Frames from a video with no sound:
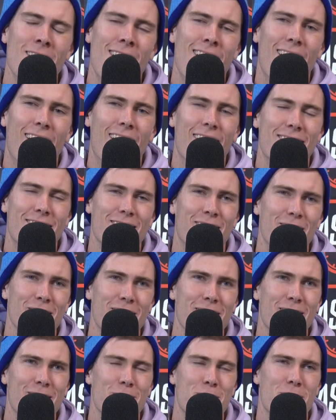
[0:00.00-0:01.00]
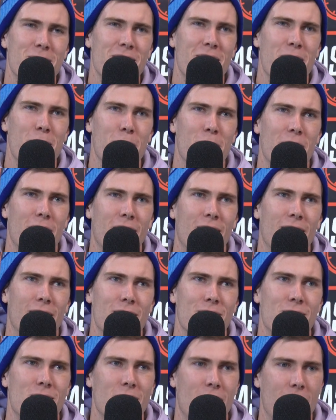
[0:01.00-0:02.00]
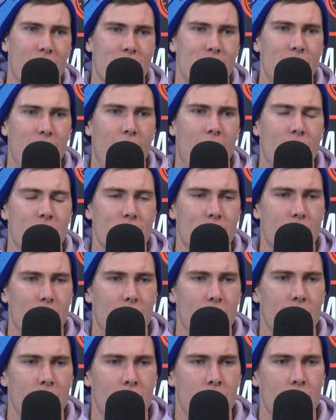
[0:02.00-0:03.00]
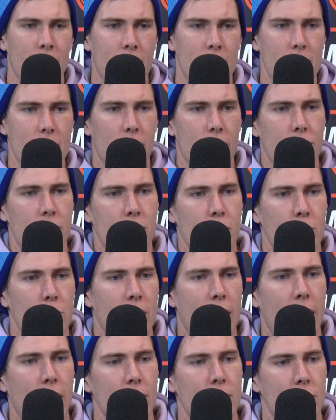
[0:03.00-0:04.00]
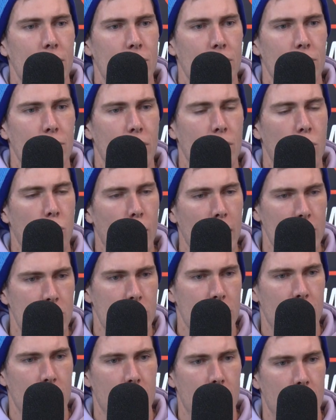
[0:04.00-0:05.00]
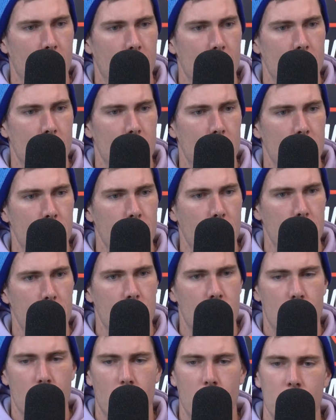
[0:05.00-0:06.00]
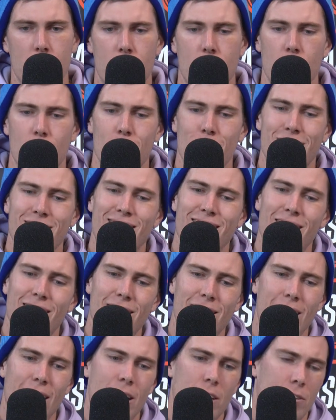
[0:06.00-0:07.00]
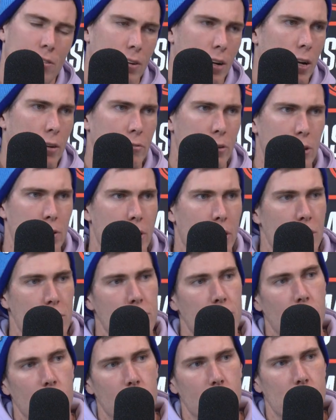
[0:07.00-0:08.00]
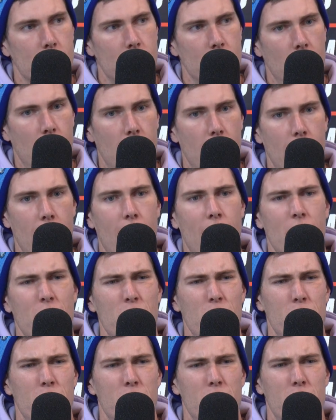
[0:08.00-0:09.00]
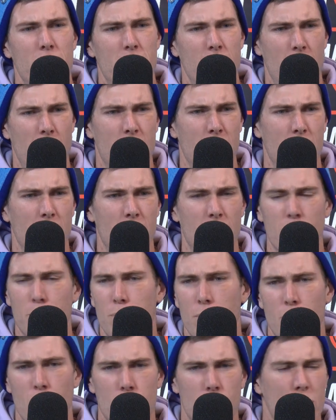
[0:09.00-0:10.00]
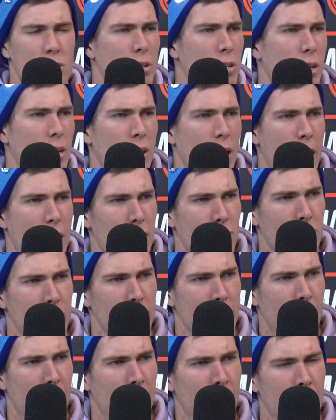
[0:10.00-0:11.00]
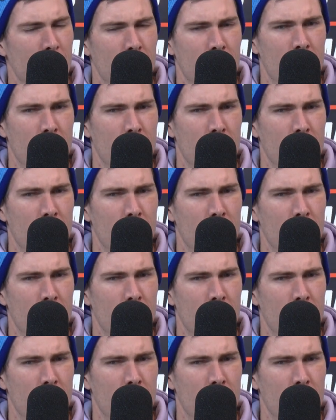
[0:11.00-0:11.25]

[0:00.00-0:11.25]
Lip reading: I don't think there was anyone that kind of sat us down and said, if someone asks you a question that is maybe trying to get an answer out of you that you don't want to say, how do you take an approach to handling that?